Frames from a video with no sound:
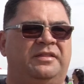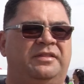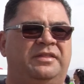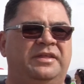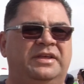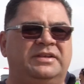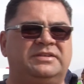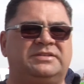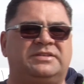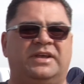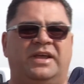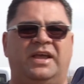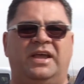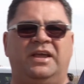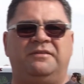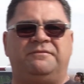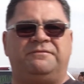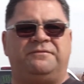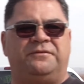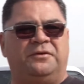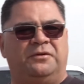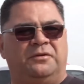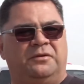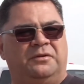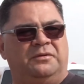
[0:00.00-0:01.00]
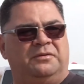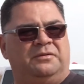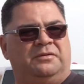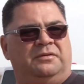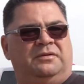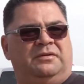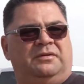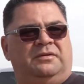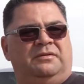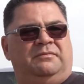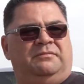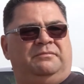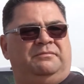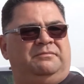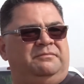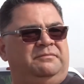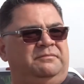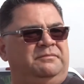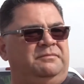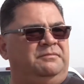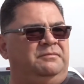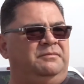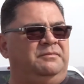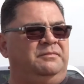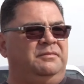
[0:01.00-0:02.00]
These hateful
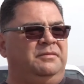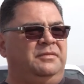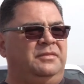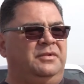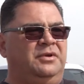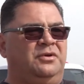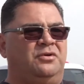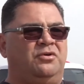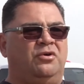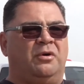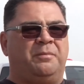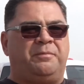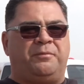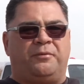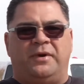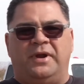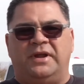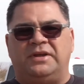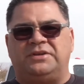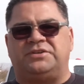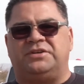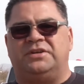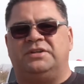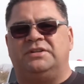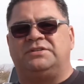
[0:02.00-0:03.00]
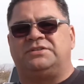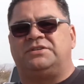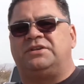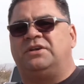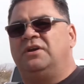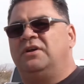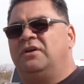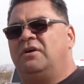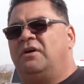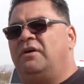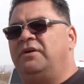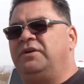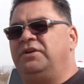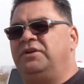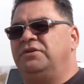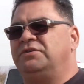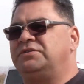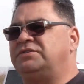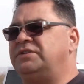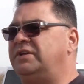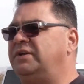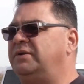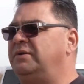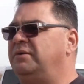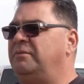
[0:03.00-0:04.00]
corporations are
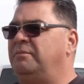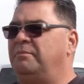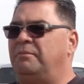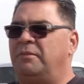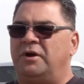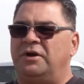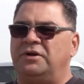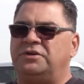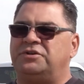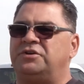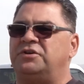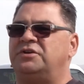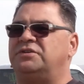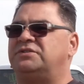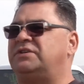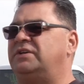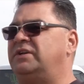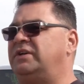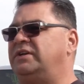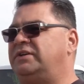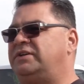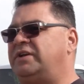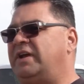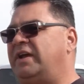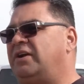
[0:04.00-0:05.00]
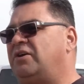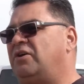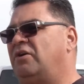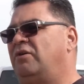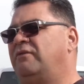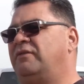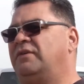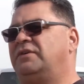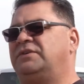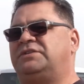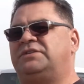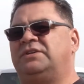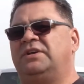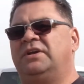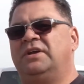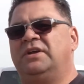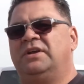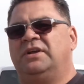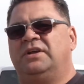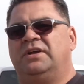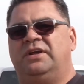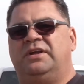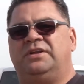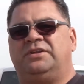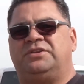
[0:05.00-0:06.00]
using mergers and takeovers
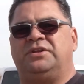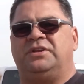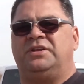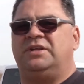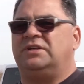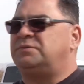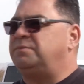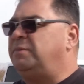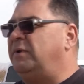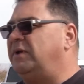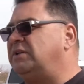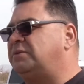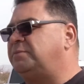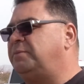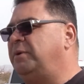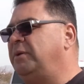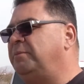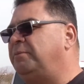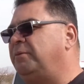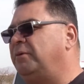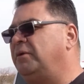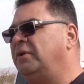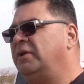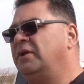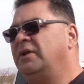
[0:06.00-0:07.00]
to displace people.